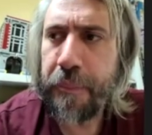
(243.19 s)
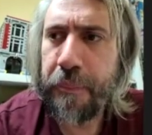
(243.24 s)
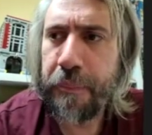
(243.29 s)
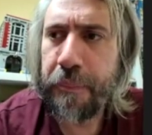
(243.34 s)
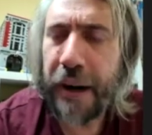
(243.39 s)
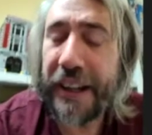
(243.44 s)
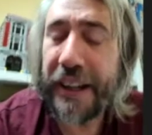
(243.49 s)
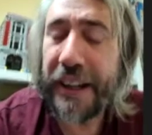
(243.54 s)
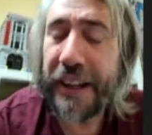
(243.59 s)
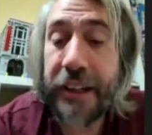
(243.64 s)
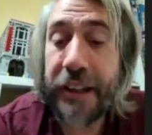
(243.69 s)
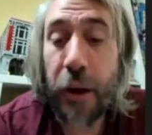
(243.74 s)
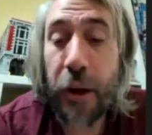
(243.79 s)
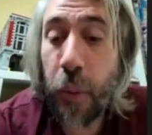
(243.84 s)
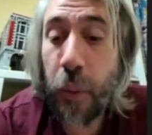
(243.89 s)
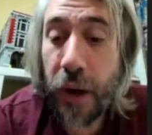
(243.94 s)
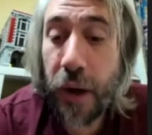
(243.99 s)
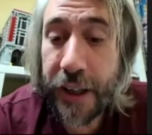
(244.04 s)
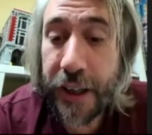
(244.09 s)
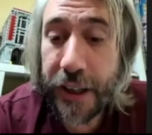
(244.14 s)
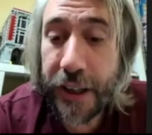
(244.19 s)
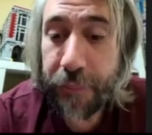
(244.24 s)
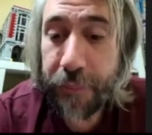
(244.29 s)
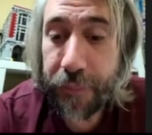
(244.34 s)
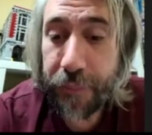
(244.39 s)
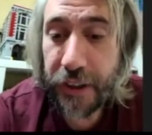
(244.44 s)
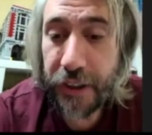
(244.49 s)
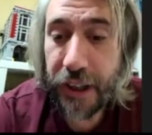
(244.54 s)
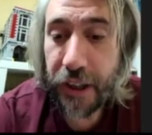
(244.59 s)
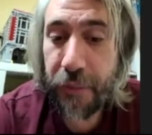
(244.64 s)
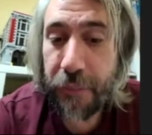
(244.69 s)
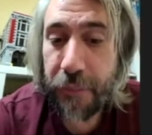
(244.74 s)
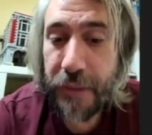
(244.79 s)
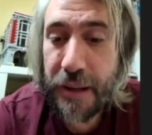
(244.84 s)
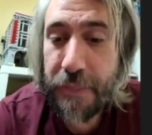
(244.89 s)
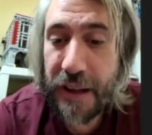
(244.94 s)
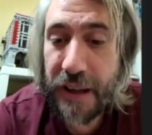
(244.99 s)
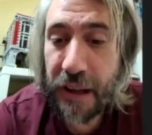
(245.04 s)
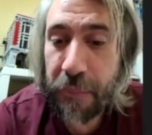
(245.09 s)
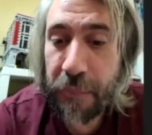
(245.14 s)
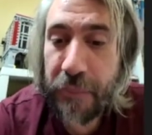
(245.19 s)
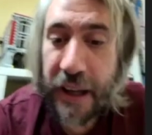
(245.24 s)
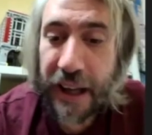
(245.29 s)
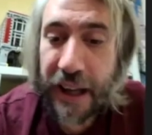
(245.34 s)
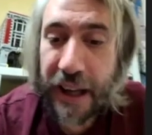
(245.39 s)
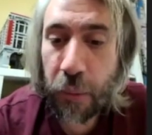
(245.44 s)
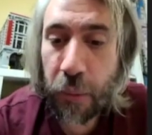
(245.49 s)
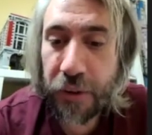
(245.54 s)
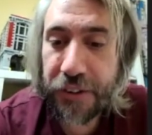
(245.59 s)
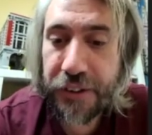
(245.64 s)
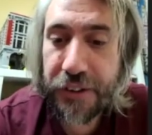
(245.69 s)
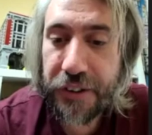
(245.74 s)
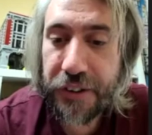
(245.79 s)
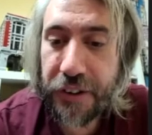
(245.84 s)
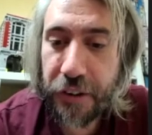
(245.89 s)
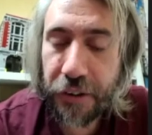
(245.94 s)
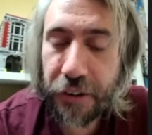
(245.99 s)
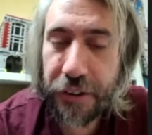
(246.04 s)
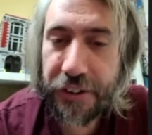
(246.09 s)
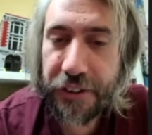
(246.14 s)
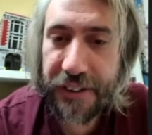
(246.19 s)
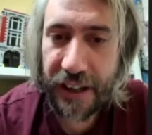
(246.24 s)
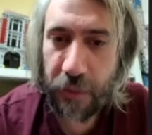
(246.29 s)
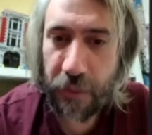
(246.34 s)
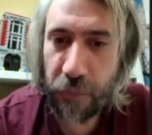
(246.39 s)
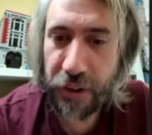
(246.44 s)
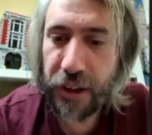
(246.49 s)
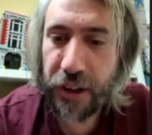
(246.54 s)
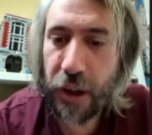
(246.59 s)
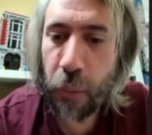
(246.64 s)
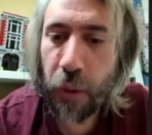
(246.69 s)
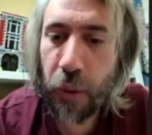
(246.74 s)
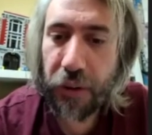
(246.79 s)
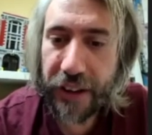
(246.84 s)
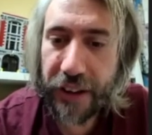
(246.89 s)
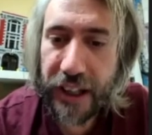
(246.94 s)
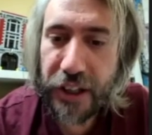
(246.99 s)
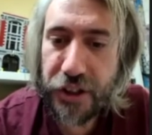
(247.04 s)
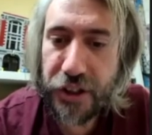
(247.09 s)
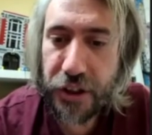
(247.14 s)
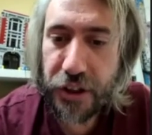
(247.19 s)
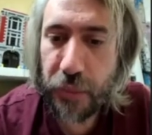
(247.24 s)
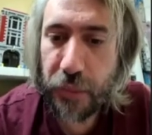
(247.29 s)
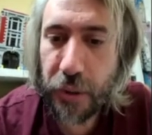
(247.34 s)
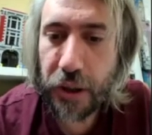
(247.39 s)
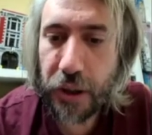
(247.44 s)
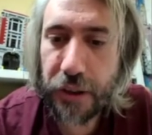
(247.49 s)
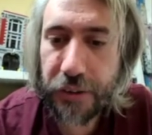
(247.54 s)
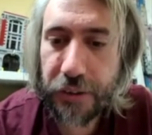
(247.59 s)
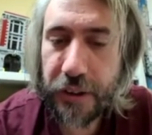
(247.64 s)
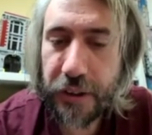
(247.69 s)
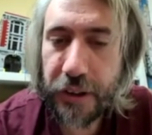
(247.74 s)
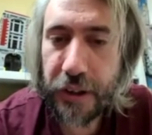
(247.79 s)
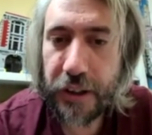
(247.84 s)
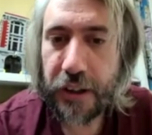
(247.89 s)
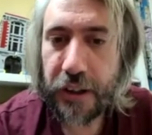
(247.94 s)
but i didn't know why you know me being me i wanted to understand you know what the issue was